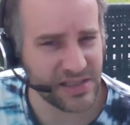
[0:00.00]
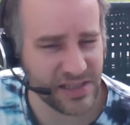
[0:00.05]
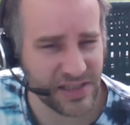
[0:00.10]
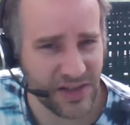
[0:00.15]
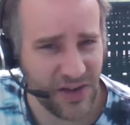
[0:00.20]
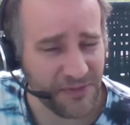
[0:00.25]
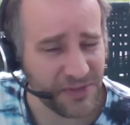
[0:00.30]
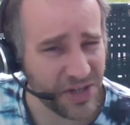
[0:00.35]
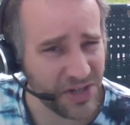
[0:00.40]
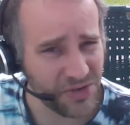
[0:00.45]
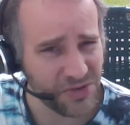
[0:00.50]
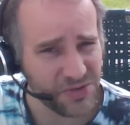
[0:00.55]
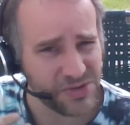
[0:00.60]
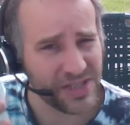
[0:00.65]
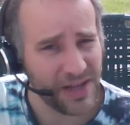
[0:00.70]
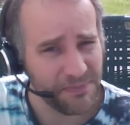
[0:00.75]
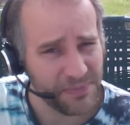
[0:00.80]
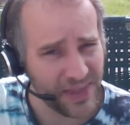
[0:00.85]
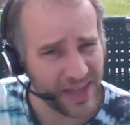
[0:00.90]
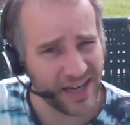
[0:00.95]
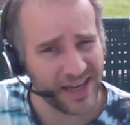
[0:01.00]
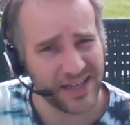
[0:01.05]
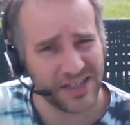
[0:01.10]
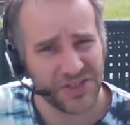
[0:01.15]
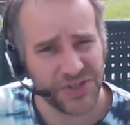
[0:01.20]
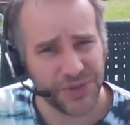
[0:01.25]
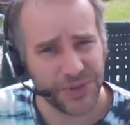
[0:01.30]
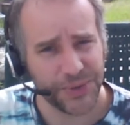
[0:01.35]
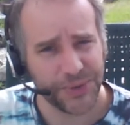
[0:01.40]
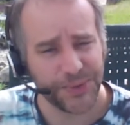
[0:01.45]
you have to do something
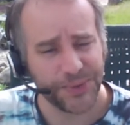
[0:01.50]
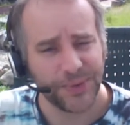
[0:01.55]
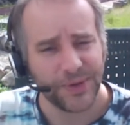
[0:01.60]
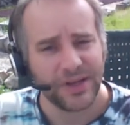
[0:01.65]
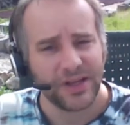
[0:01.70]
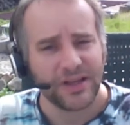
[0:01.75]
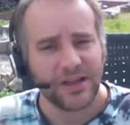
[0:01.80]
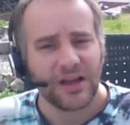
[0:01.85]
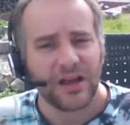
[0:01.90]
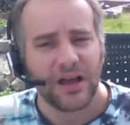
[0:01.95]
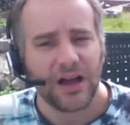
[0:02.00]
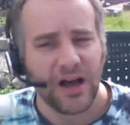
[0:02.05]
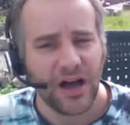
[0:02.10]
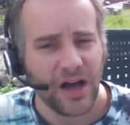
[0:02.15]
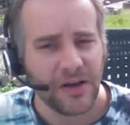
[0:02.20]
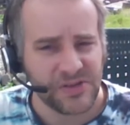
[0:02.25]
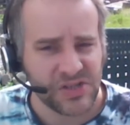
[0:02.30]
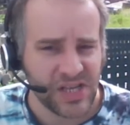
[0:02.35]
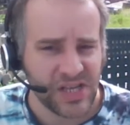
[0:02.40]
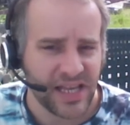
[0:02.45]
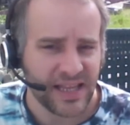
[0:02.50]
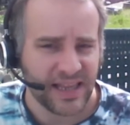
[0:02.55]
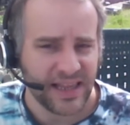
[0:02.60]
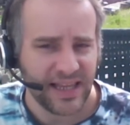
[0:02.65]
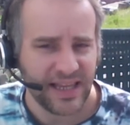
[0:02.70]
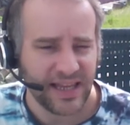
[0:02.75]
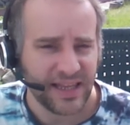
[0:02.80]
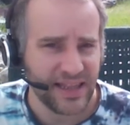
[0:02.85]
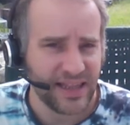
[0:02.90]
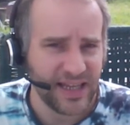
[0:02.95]
to offset
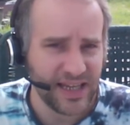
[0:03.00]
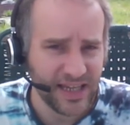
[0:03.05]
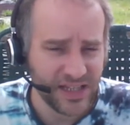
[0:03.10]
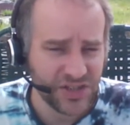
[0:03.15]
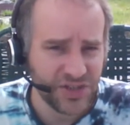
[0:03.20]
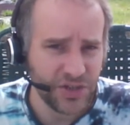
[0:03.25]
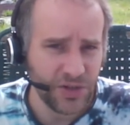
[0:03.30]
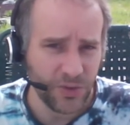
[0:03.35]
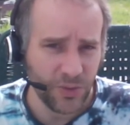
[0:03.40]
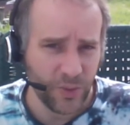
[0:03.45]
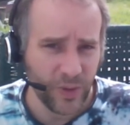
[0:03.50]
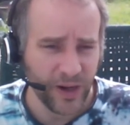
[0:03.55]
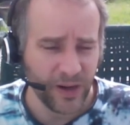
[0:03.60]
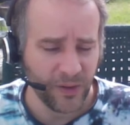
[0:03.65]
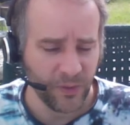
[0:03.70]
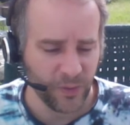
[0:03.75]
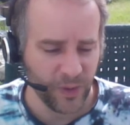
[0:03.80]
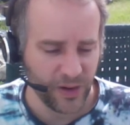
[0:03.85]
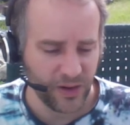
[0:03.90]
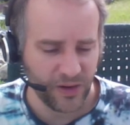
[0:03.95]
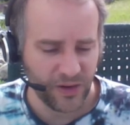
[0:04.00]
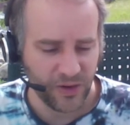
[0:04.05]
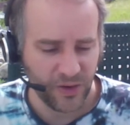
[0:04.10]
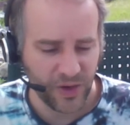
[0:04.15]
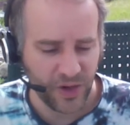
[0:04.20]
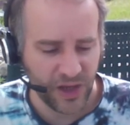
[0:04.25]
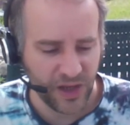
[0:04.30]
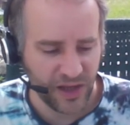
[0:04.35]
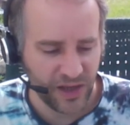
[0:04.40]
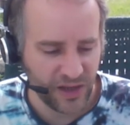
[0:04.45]
the issue where
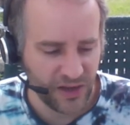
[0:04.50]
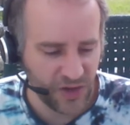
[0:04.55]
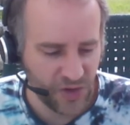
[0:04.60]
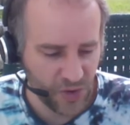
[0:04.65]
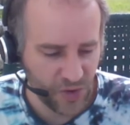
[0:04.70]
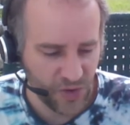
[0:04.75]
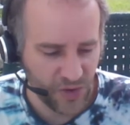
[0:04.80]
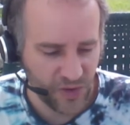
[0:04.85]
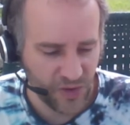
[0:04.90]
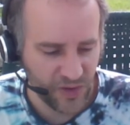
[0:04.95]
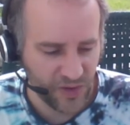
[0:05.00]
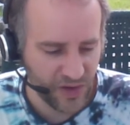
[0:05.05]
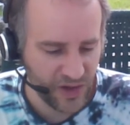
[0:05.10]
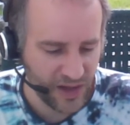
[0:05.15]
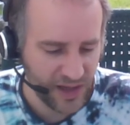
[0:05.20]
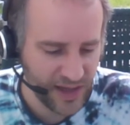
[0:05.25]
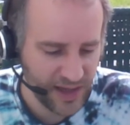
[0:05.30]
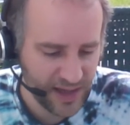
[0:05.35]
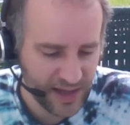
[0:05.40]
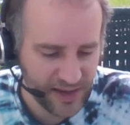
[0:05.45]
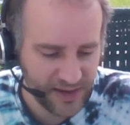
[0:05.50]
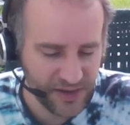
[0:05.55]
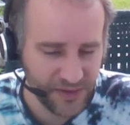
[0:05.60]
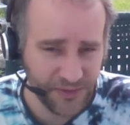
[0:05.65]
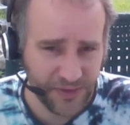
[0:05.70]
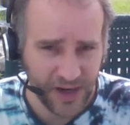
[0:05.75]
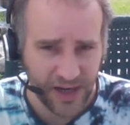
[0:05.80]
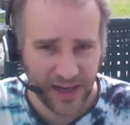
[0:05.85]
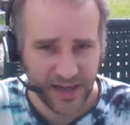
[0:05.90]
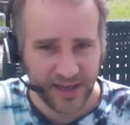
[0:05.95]

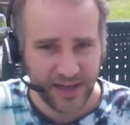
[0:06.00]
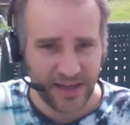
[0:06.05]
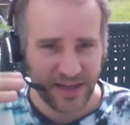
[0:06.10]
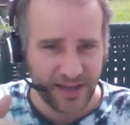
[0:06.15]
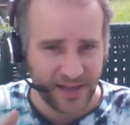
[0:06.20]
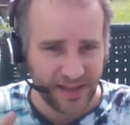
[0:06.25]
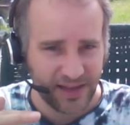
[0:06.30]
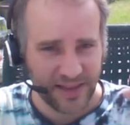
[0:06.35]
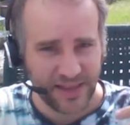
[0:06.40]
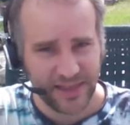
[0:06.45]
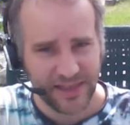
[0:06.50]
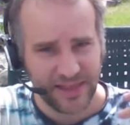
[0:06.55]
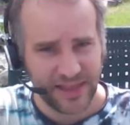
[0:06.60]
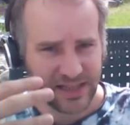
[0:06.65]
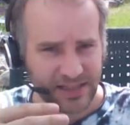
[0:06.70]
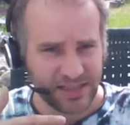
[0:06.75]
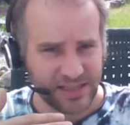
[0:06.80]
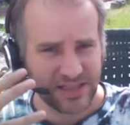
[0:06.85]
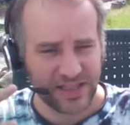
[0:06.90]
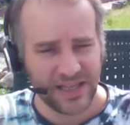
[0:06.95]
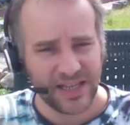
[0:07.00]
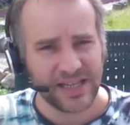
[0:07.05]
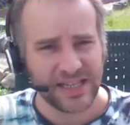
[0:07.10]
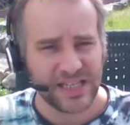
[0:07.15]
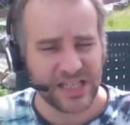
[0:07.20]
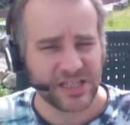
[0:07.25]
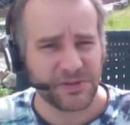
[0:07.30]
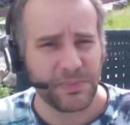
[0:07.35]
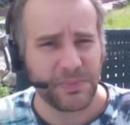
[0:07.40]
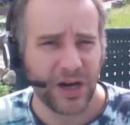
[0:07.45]
you've got this
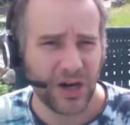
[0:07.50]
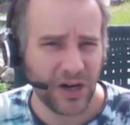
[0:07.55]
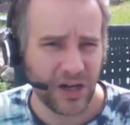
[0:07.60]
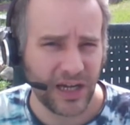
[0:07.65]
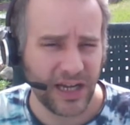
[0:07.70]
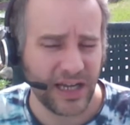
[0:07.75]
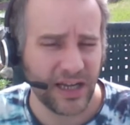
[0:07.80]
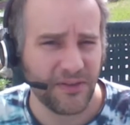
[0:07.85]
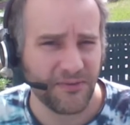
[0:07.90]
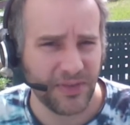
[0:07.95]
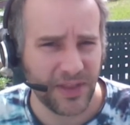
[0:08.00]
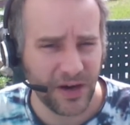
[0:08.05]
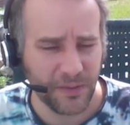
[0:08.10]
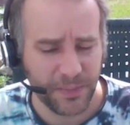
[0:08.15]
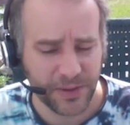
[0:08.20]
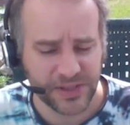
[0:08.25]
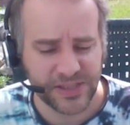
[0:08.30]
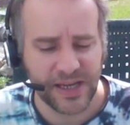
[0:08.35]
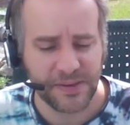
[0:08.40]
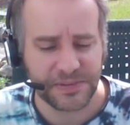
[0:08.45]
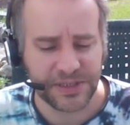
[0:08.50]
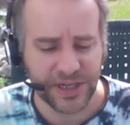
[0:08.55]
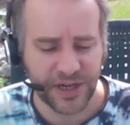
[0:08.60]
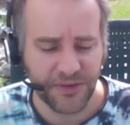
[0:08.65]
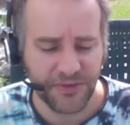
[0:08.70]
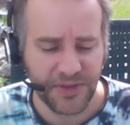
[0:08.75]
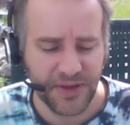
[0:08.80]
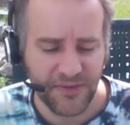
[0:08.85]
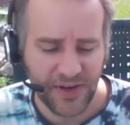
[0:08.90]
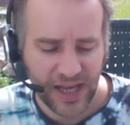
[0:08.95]
disparity of their perception
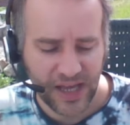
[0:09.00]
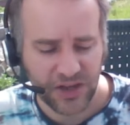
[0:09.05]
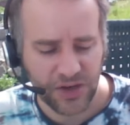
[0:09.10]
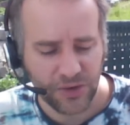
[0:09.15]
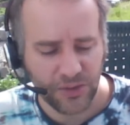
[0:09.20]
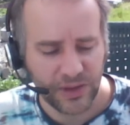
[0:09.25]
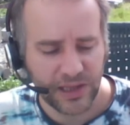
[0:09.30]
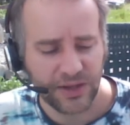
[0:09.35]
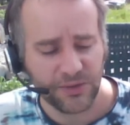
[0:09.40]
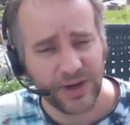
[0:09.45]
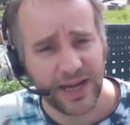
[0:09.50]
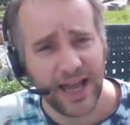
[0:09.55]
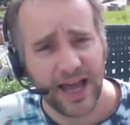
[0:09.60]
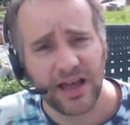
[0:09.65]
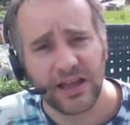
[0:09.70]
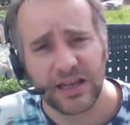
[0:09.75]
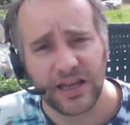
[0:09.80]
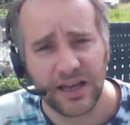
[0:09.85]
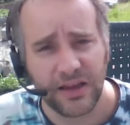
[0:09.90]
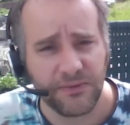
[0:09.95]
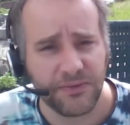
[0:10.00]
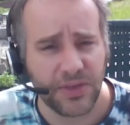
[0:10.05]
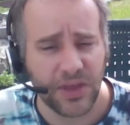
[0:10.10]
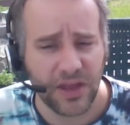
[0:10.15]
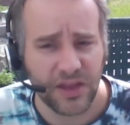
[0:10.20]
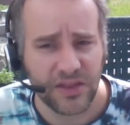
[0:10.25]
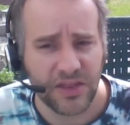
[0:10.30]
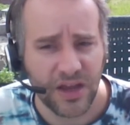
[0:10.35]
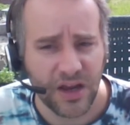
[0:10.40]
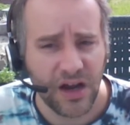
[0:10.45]
of the value and the reality of
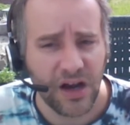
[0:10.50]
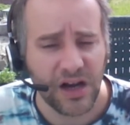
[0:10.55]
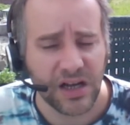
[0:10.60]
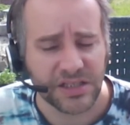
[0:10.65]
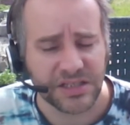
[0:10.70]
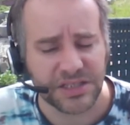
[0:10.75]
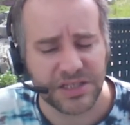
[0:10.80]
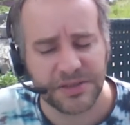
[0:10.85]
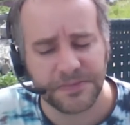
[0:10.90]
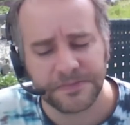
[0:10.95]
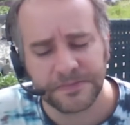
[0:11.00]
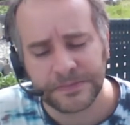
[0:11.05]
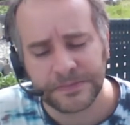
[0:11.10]
the cost.